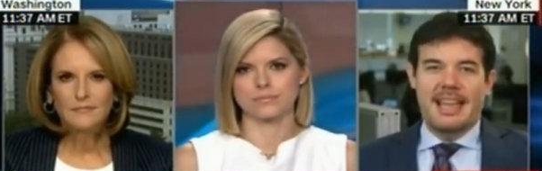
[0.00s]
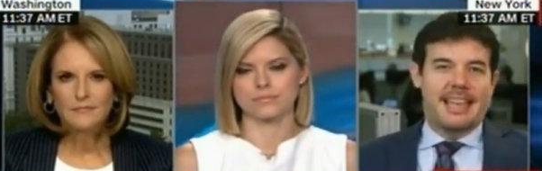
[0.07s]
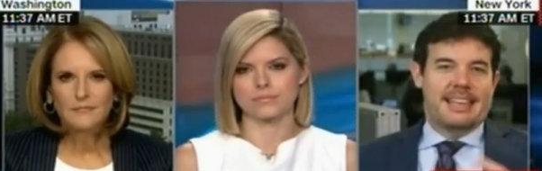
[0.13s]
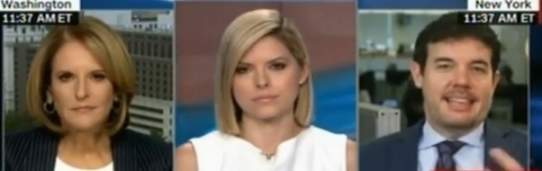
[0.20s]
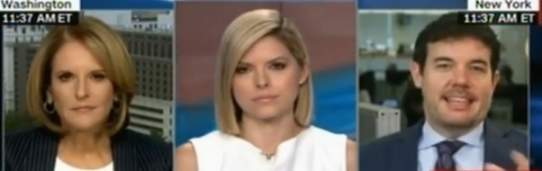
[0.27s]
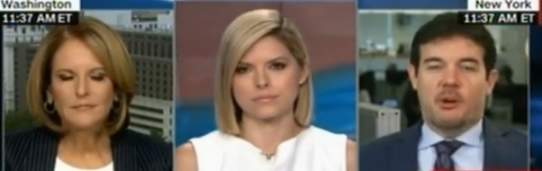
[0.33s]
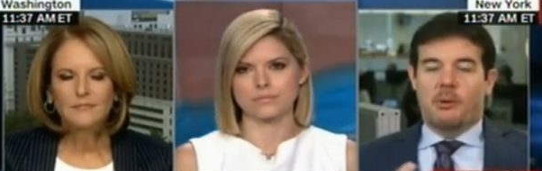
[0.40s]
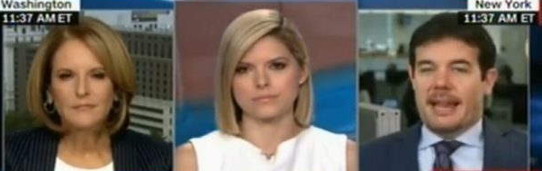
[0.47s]

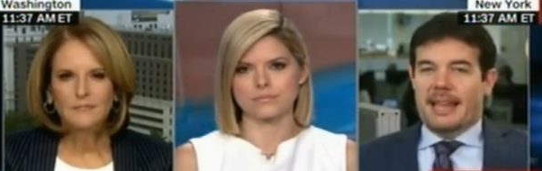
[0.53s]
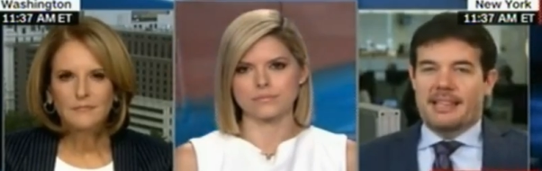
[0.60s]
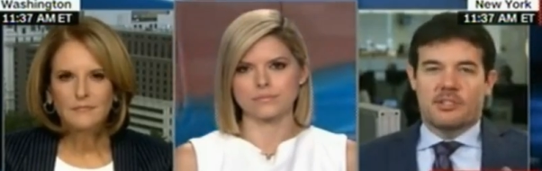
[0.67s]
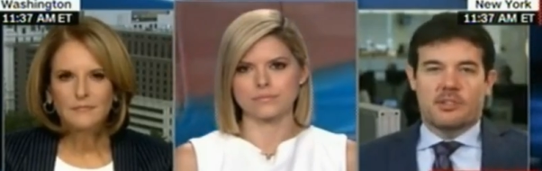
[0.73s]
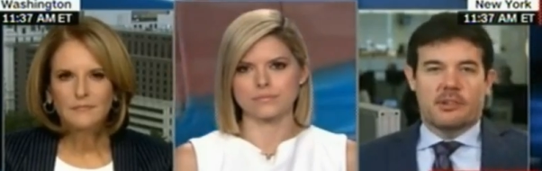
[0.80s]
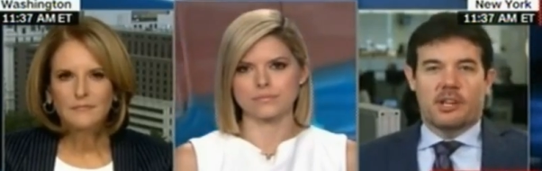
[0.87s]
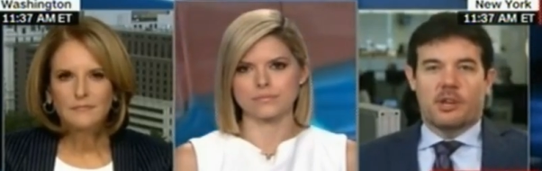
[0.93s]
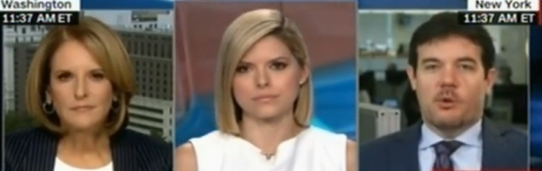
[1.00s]
Speaker 1: you know,
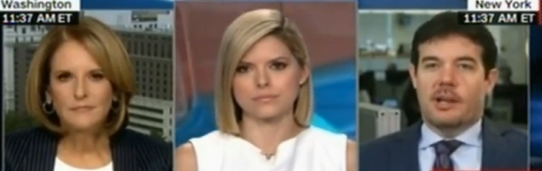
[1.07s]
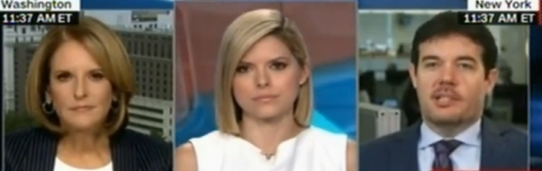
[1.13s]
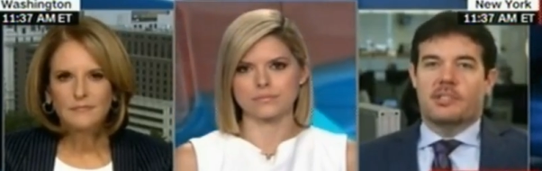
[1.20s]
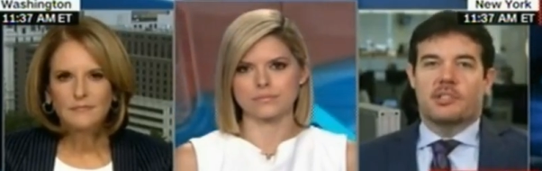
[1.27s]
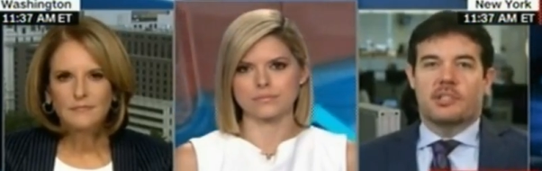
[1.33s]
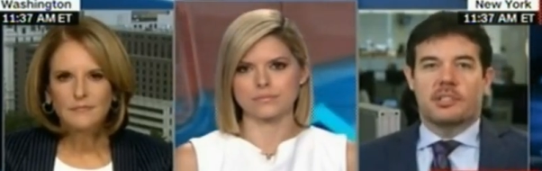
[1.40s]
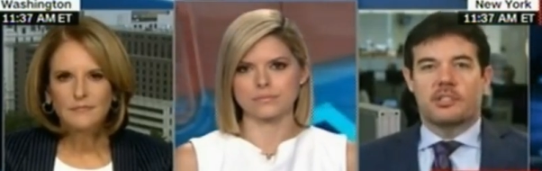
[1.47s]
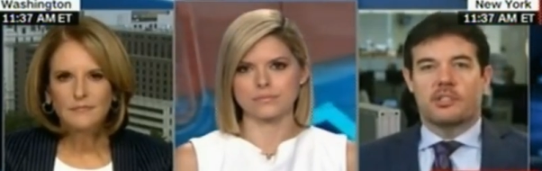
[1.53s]
answering
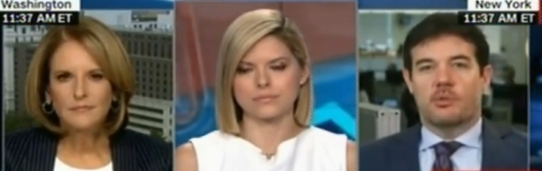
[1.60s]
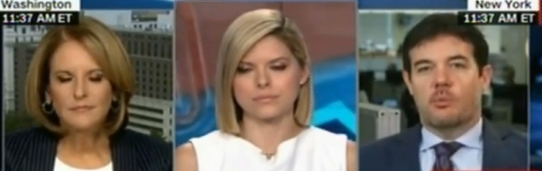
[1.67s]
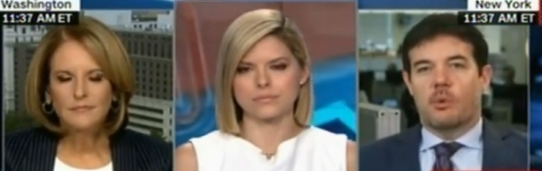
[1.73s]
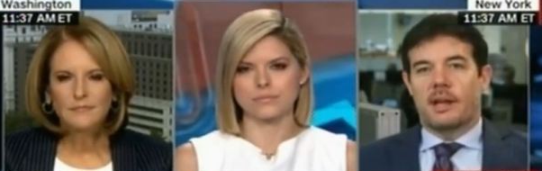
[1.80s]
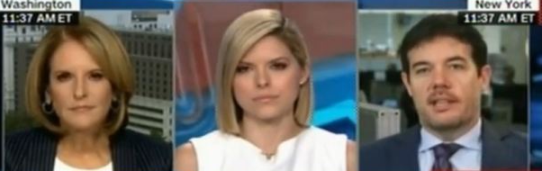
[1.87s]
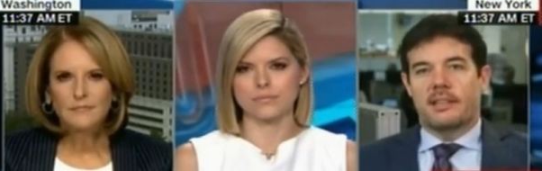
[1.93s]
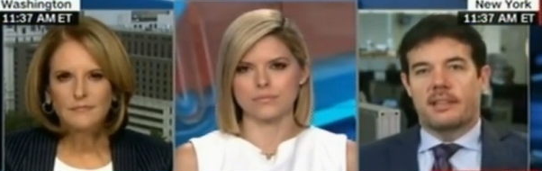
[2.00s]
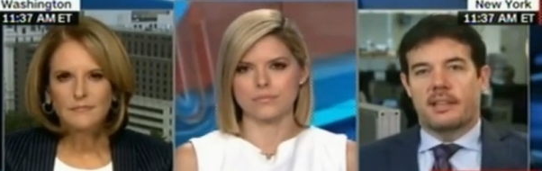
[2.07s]
questions the
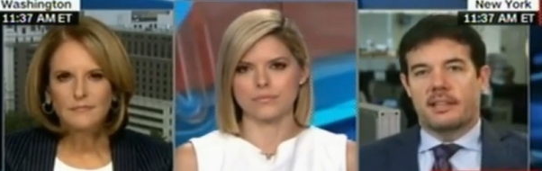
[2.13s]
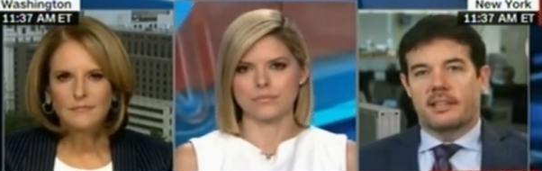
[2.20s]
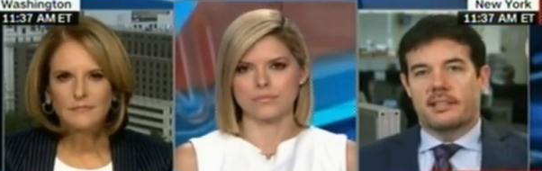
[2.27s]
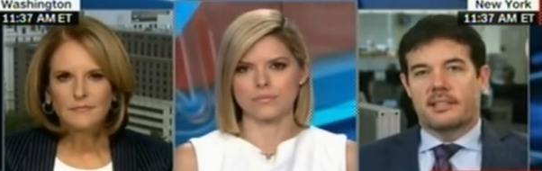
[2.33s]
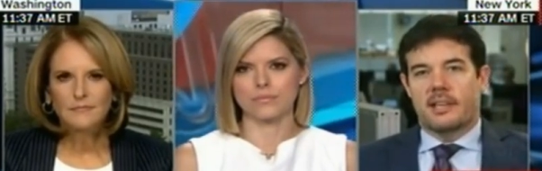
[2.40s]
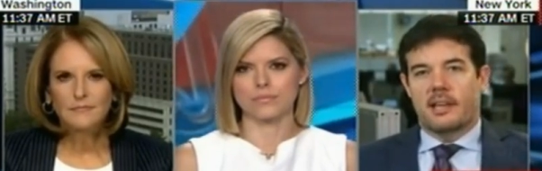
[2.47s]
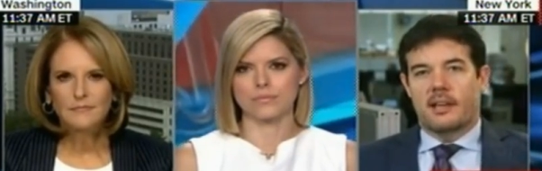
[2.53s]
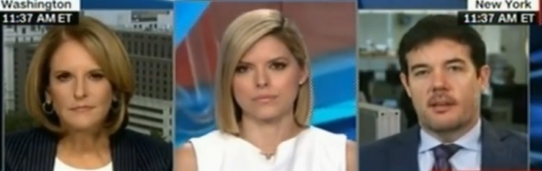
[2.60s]
way that,
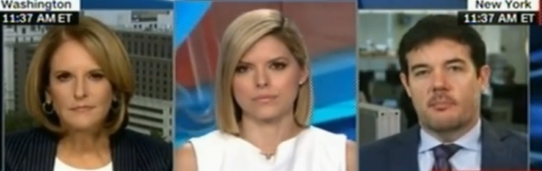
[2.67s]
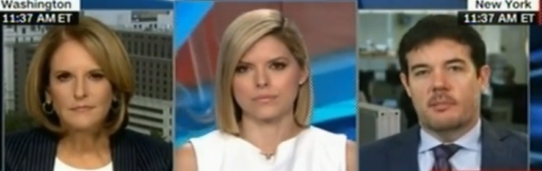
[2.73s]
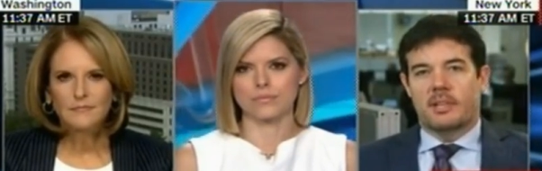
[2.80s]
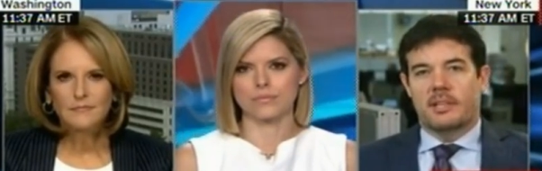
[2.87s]
um,